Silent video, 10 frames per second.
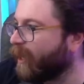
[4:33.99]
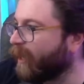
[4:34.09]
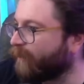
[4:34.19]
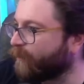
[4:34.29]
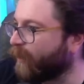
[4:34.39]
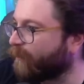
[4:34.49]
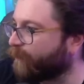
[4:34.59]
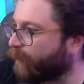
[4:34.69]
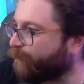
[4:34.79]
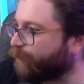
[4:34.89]
And if you have
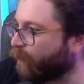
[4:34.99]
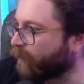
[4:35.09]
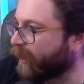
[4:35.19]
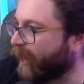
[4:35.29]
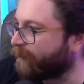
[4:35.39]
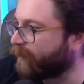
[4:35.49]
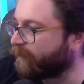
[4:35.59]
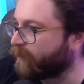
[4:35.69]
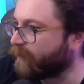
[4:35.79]
like 4 captives,